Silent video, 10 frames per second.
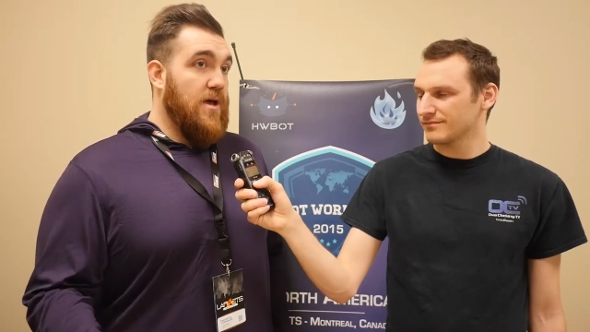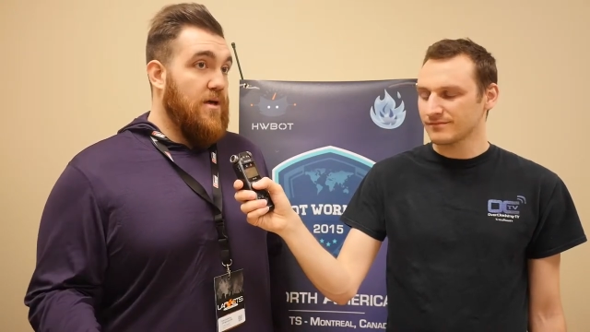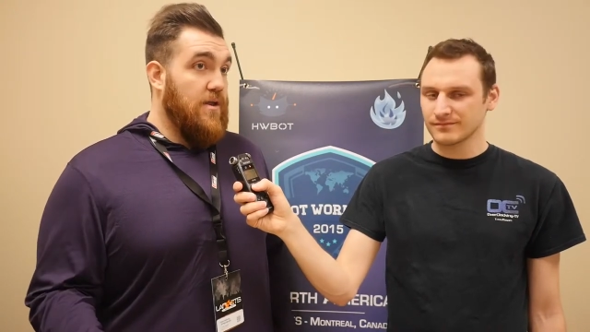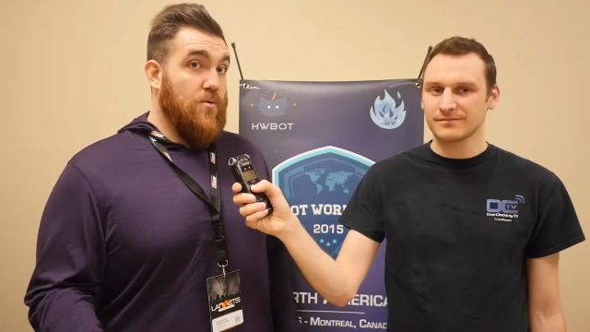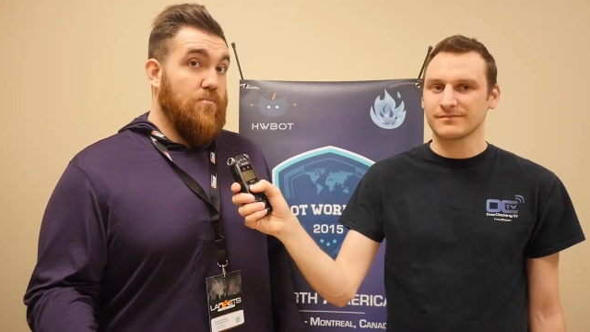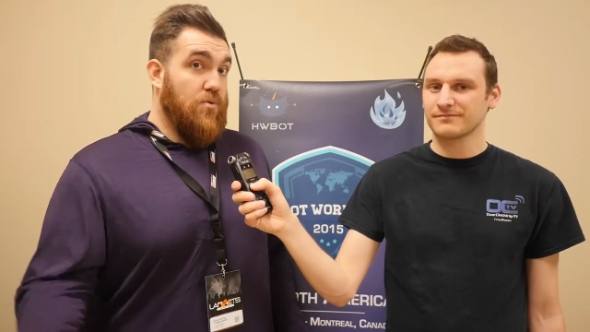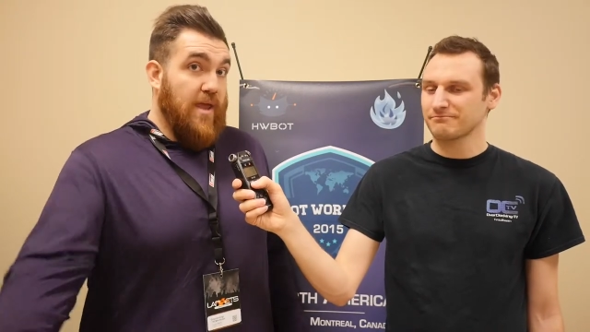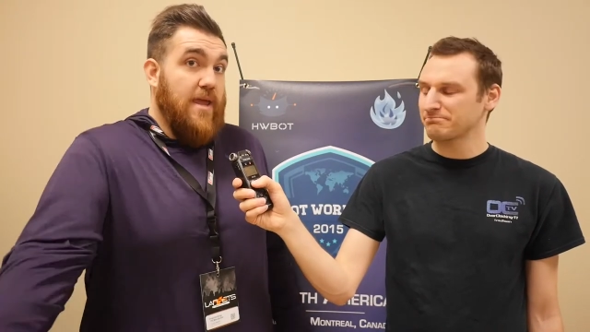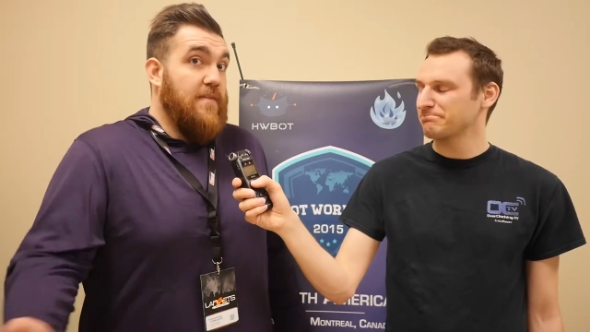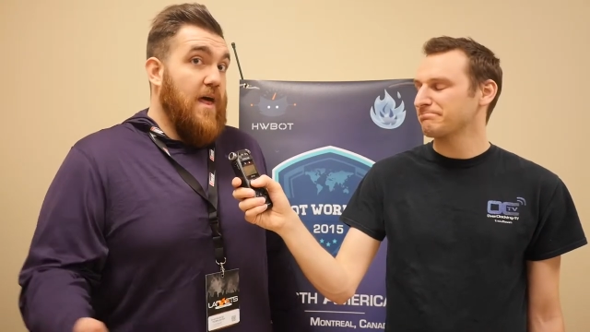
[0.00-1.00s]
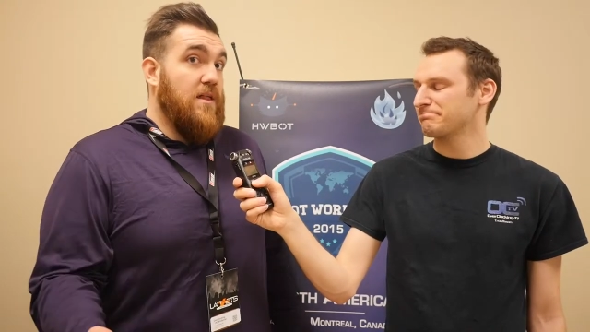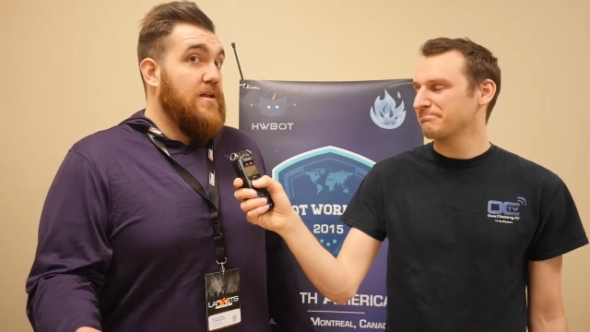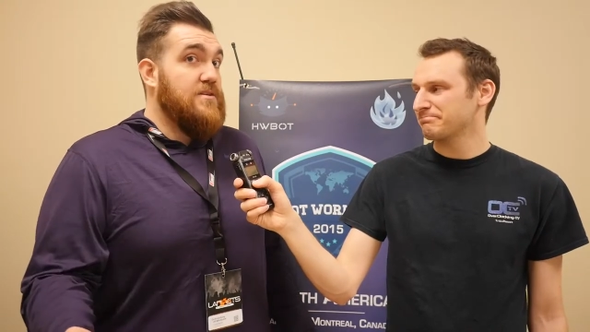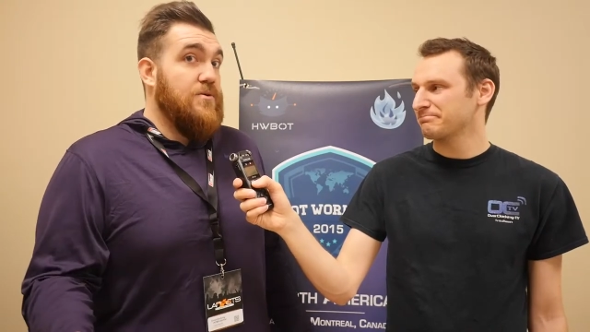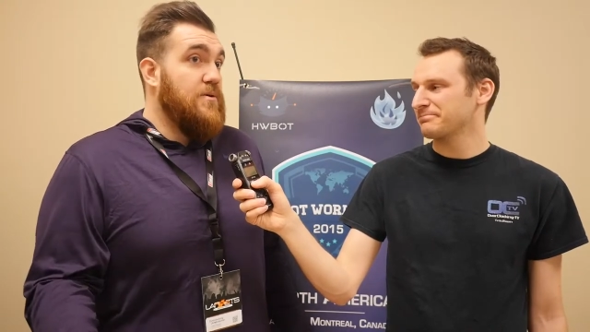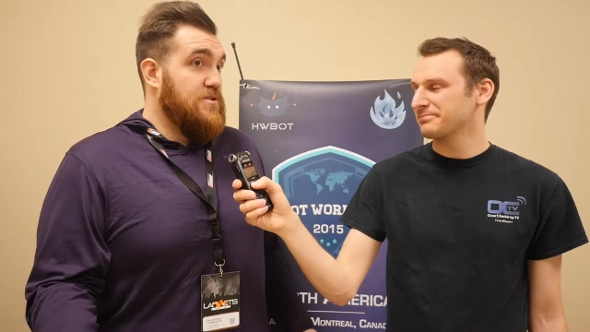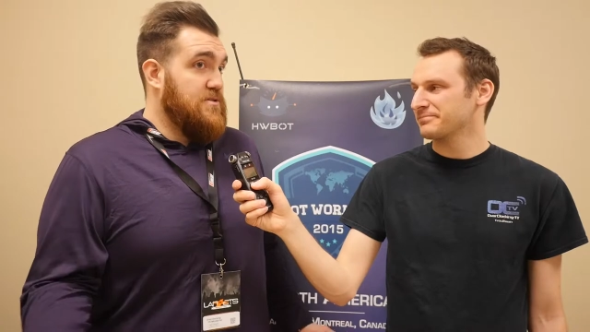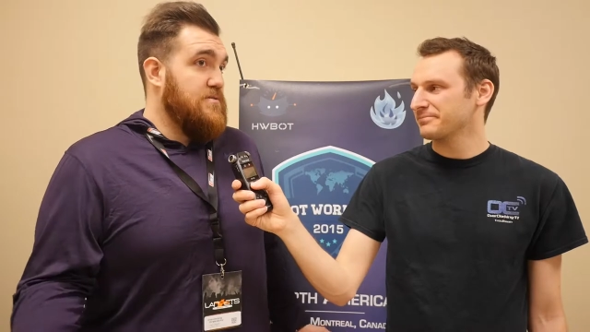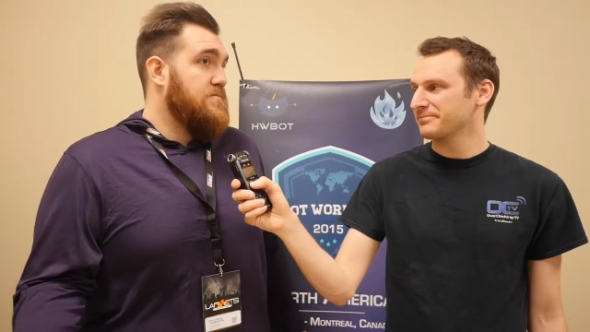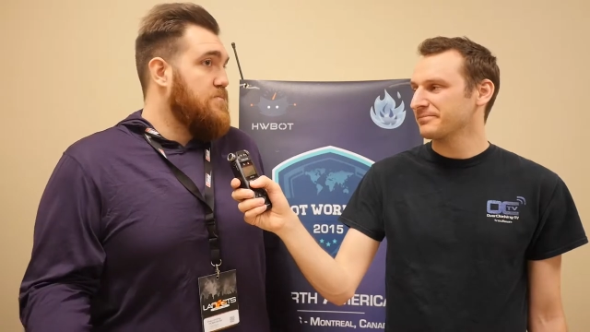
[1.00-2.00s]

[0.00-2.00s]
Speaker 1: uh, you know, bringing the LN2 and just,